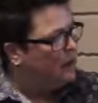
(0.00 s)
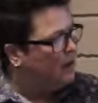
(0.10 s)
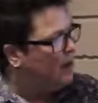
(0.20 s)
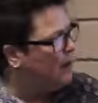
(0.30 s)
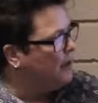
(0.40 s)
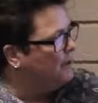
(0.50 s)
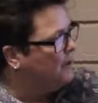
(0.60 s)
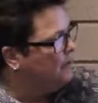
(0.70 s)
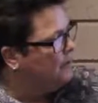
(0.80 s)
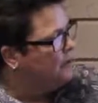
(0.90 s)
Uh,
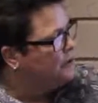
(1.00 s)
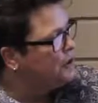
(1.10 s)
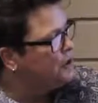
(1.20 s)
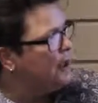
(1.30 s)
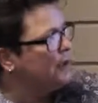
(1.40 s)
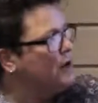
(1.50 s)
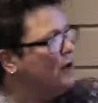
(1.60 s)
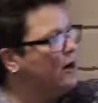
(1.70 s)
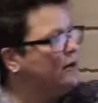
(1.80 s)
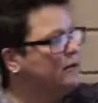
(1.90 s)
use a credit
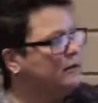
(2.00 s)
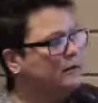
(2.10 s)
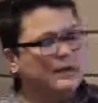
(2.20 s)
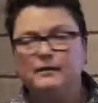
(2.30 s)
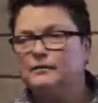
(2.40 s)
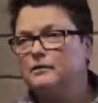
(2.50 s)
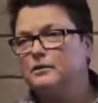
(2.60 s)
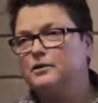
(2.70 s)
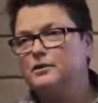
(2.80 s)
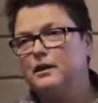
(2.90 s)
card, and
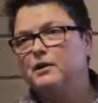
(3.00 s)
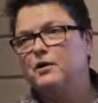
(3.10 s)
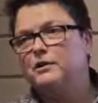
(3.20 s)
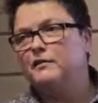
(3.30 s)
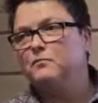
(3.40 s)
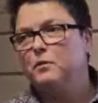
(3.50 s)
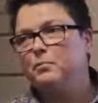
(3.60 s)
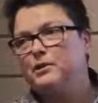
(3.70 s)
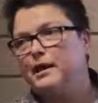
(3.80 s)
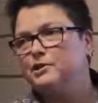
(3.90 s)
because credit cards have more
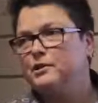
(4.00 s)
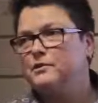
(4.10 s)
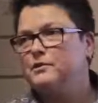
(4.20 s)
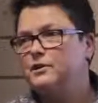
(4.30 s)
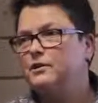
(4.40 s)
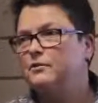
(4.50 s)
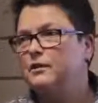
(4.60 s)
protections, you know,